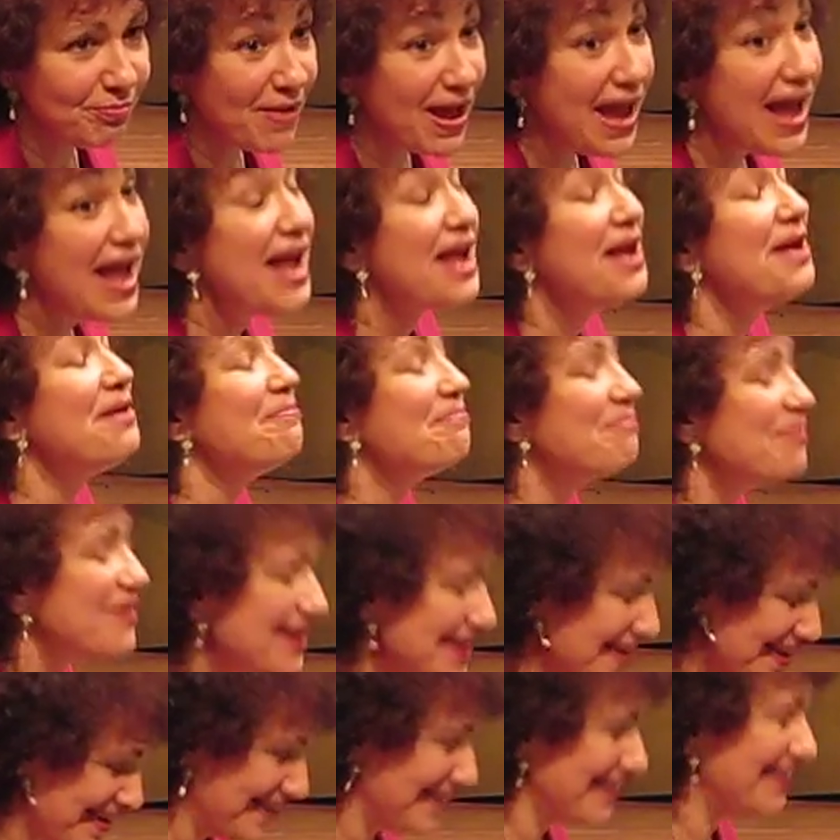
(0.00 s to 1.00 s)

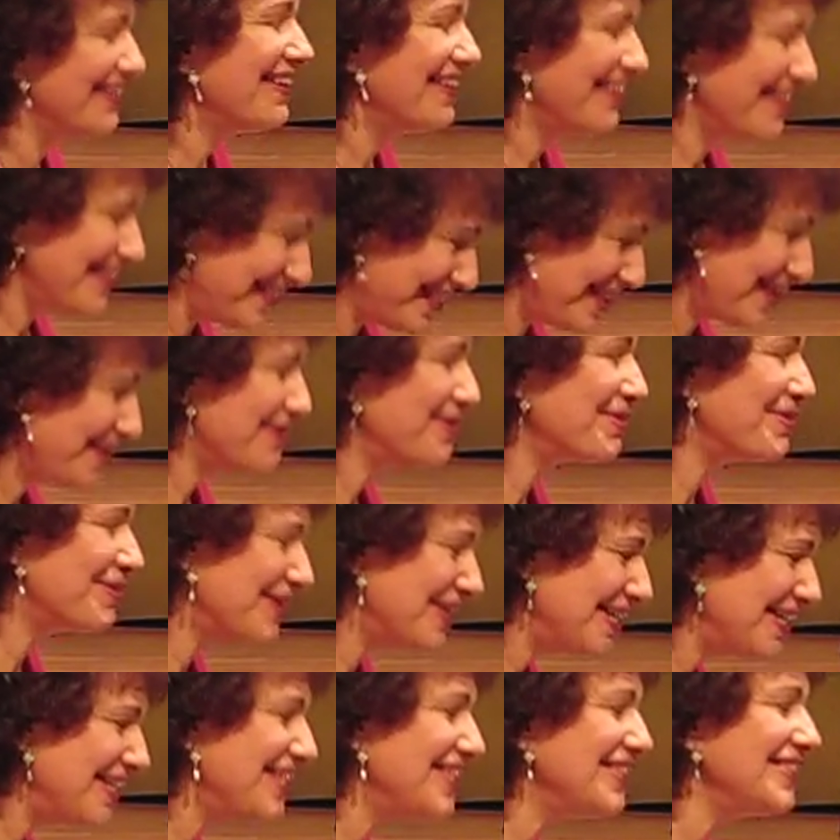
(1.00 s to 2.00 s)
Maybe there
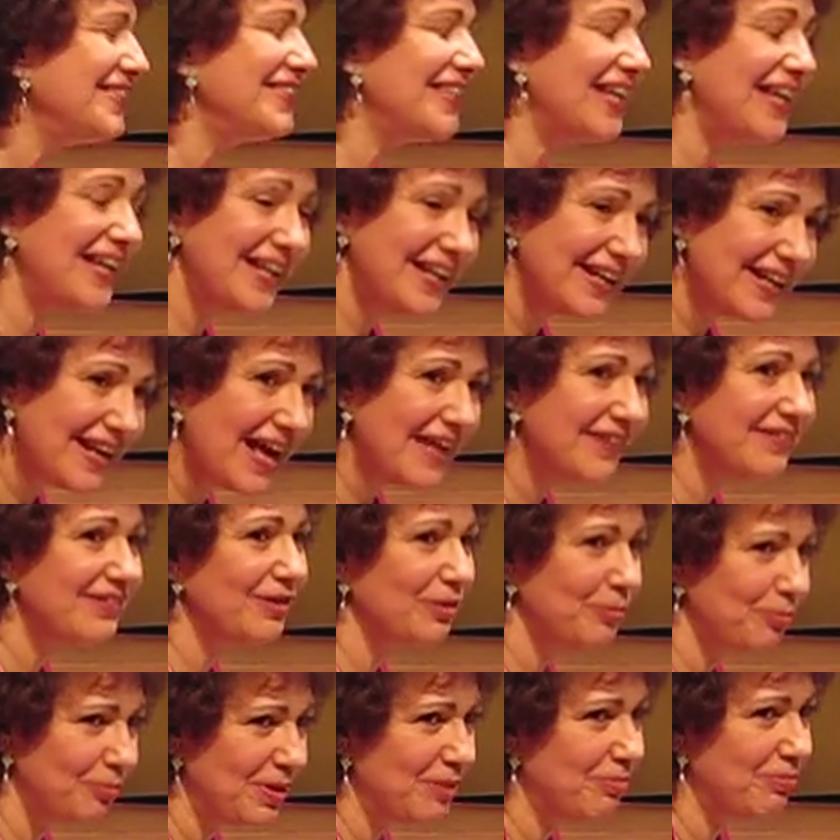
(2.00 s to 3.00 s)
is
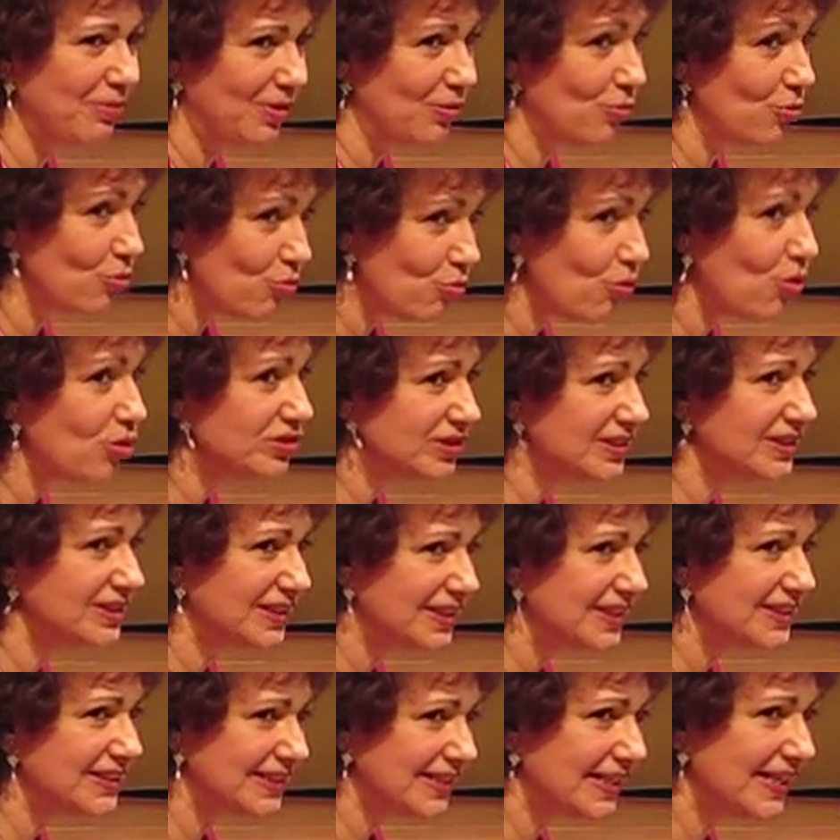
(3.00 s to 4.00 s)
another people who wants
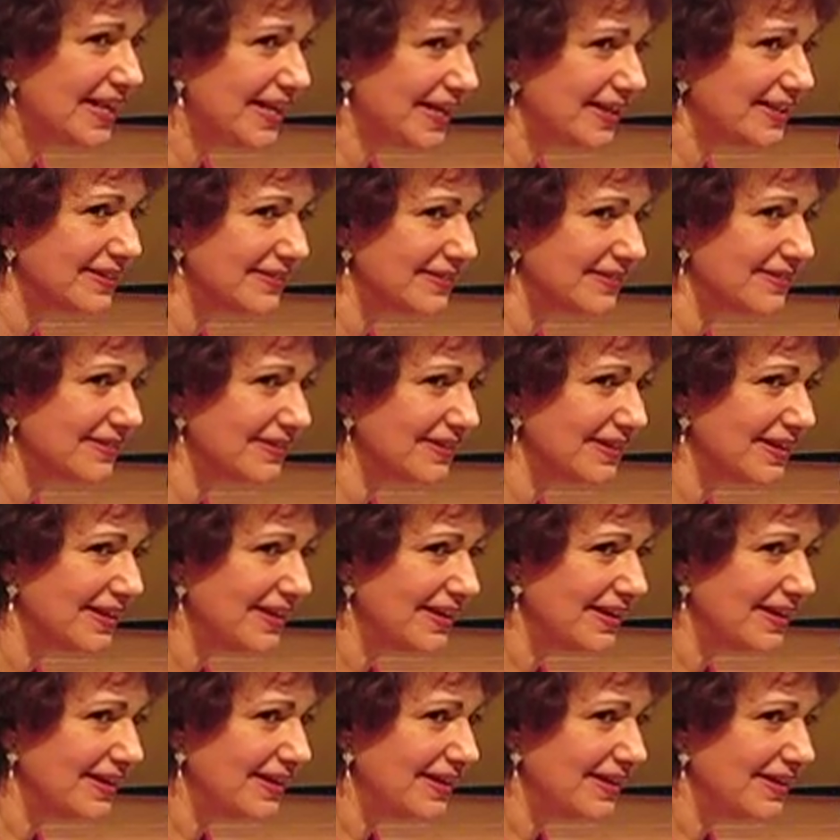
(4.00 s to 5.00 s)
this land.
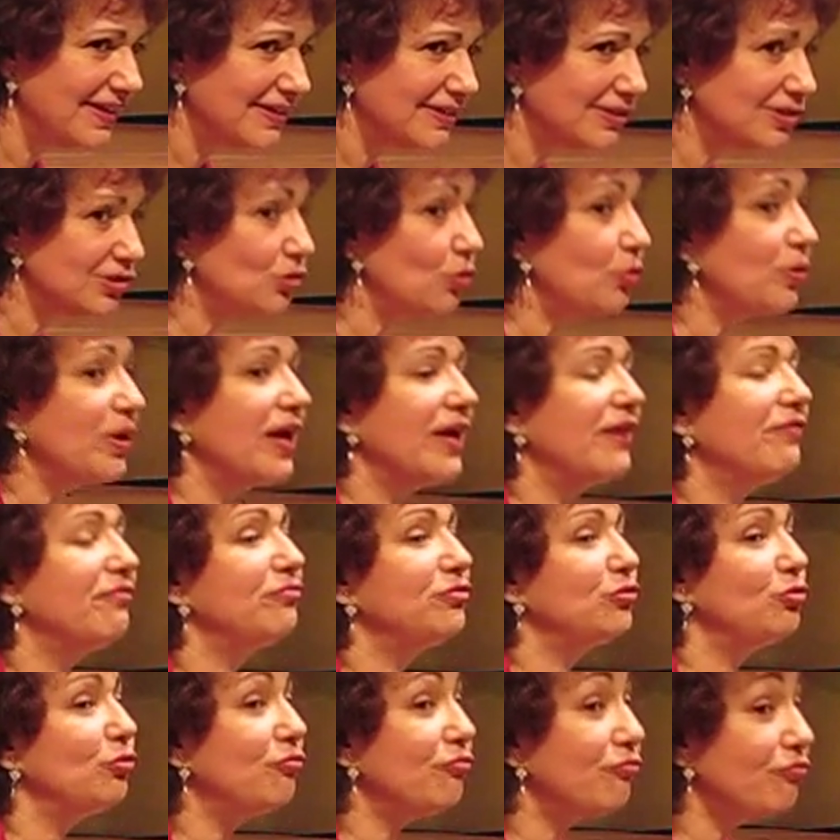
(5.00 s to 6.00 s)
So we
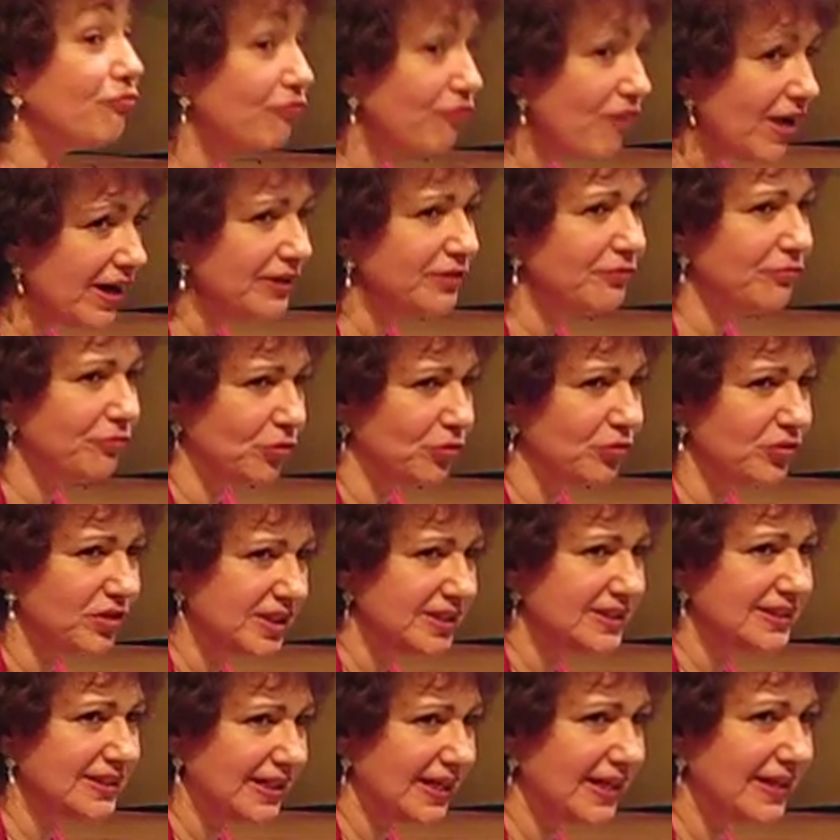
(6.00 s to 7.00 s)
have to fight for
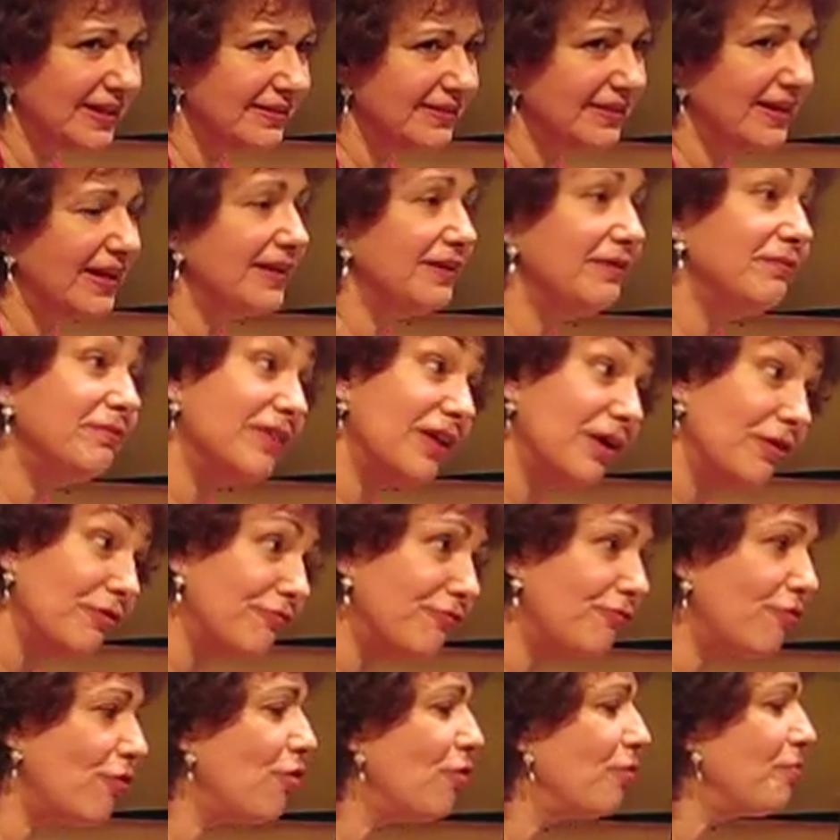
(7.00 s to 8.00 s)
this land, and
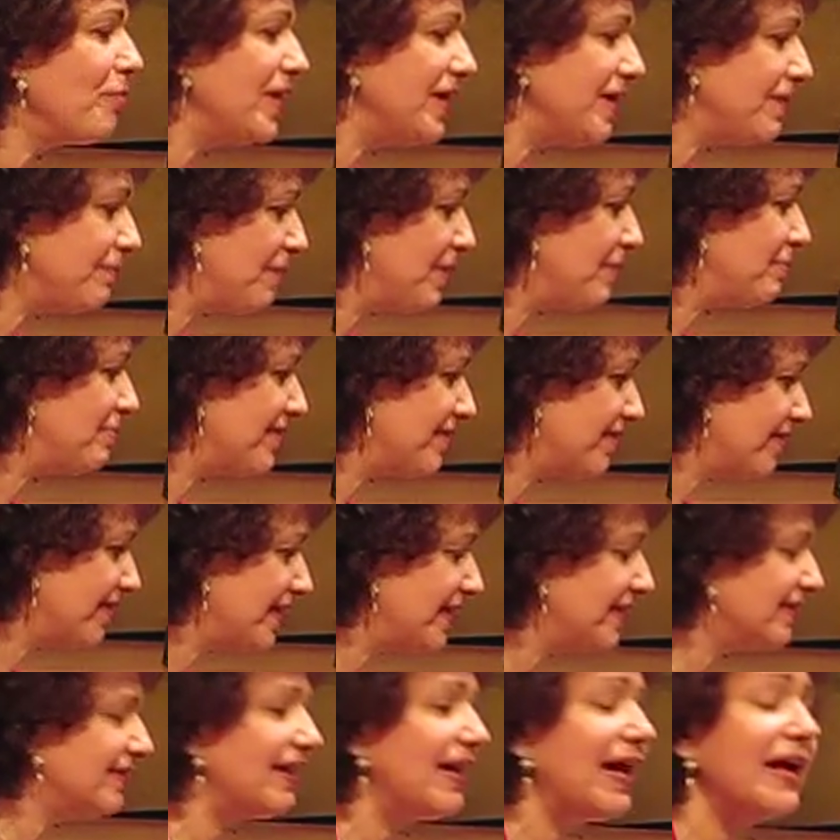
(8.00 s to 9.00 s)
therefore many people
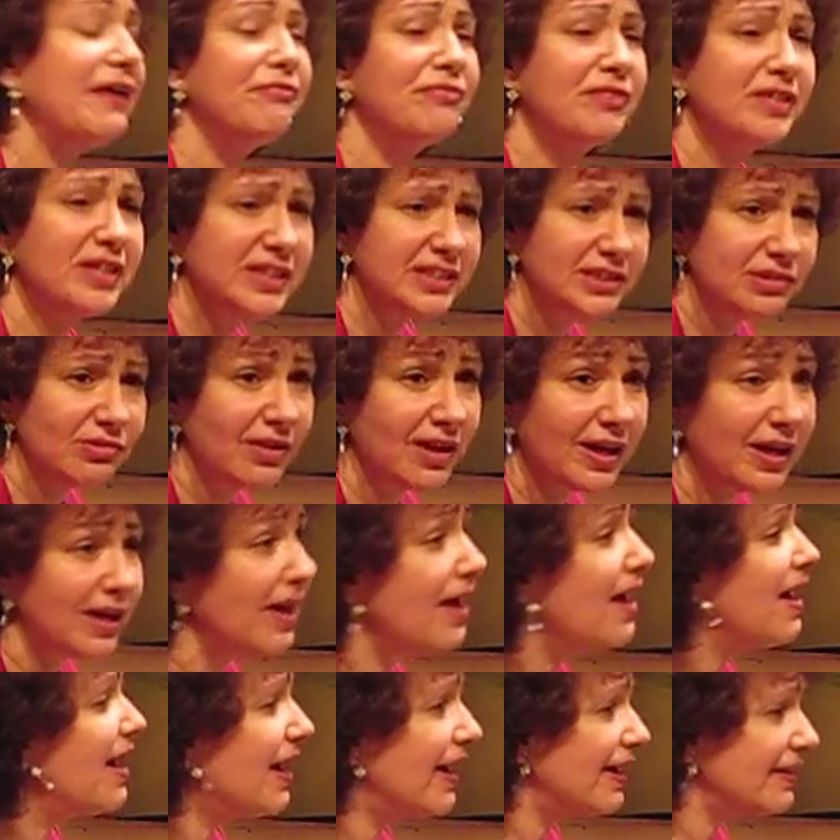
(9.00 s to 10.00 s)
think life in Israel
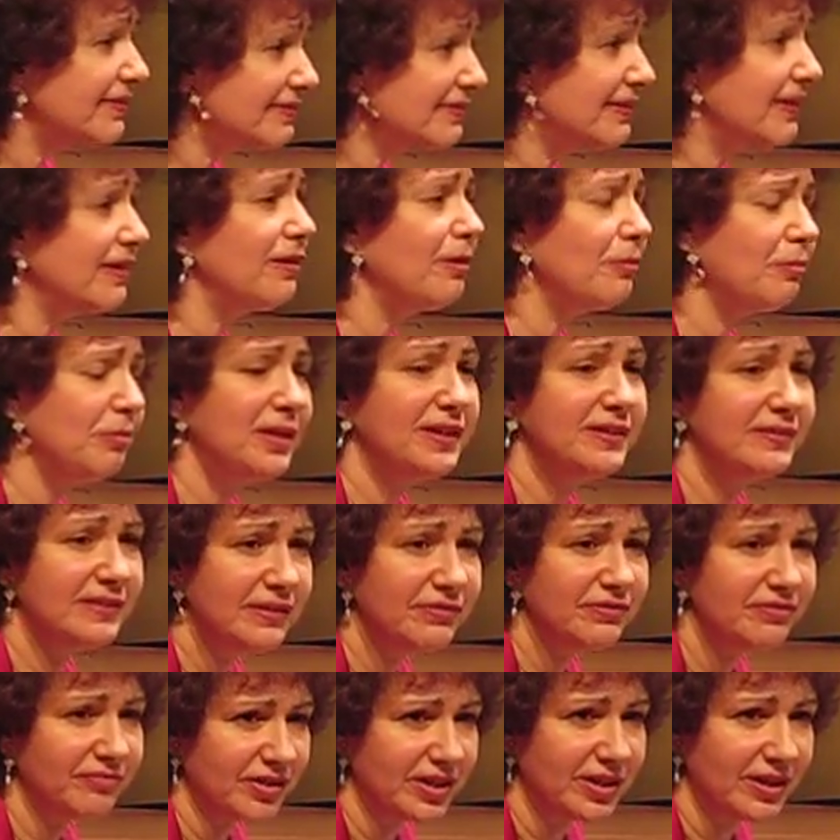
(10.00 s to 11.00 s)
are terribly
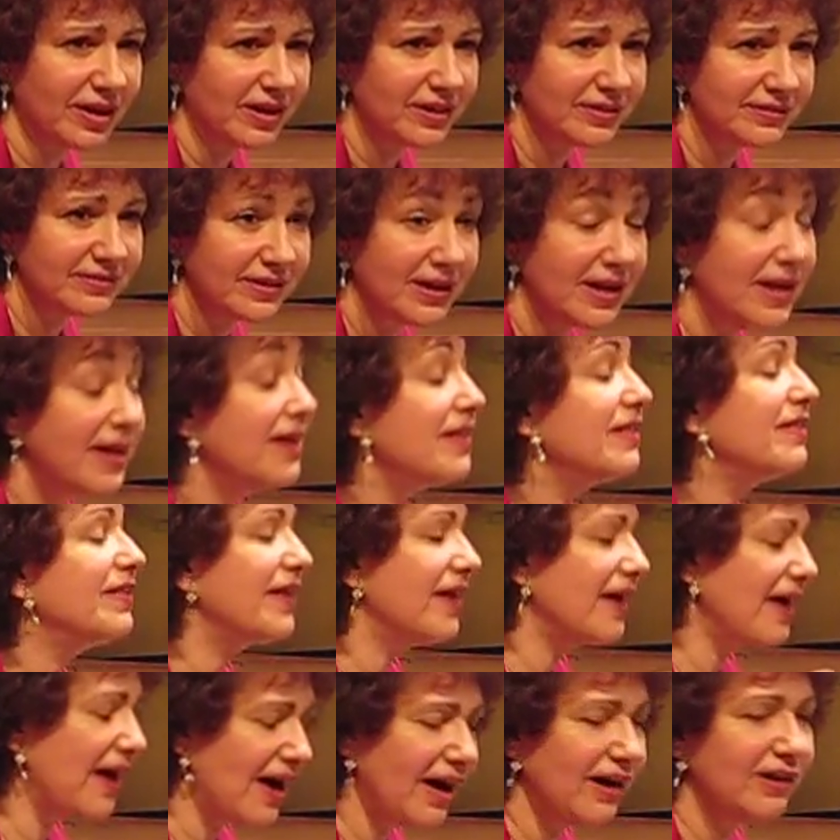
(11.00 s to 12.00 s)
difficult.
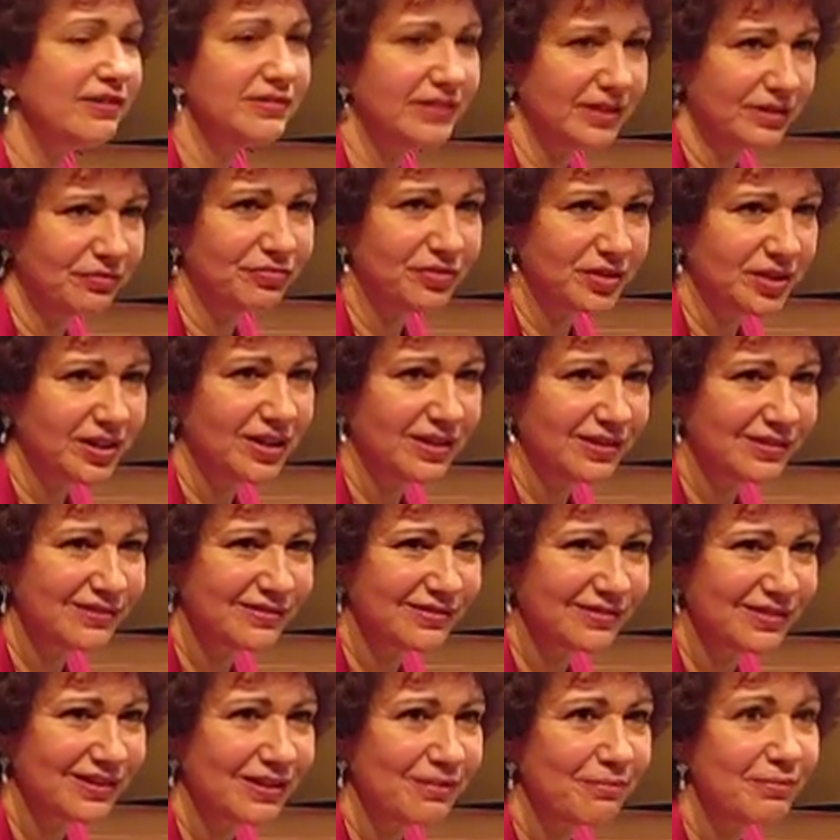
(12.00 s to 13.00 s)
They are
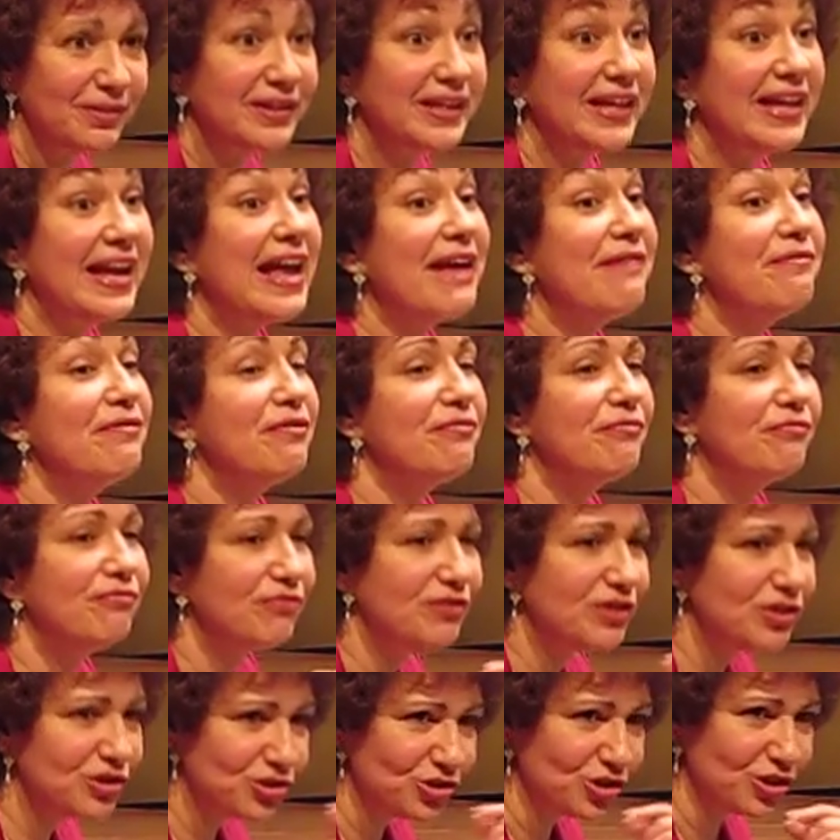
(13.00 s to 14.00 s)
difficult, but they have a
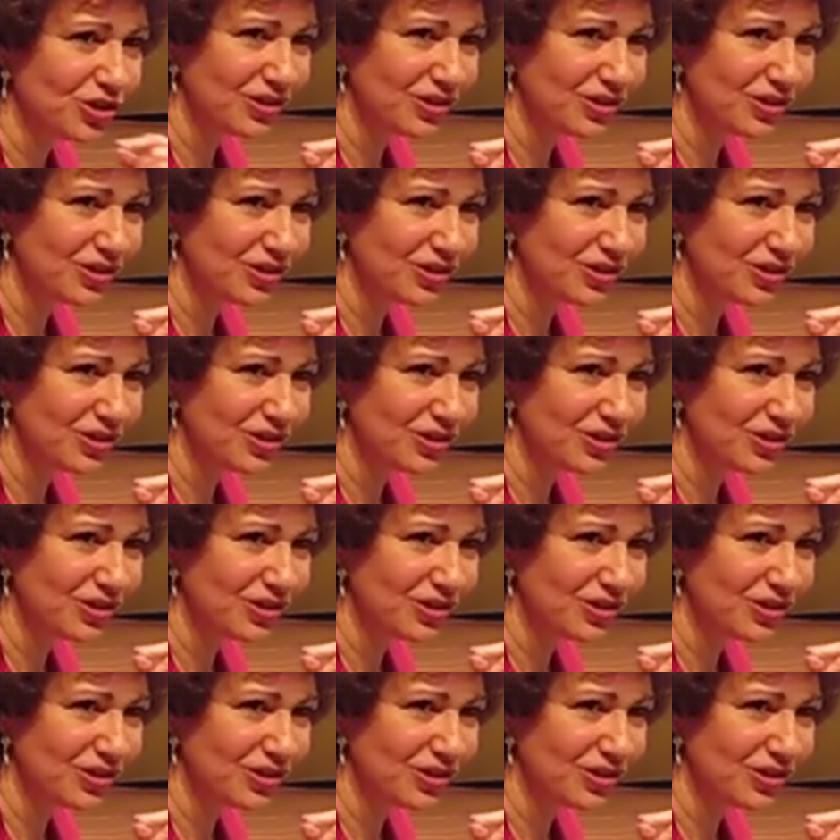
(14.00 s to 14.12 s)
vision.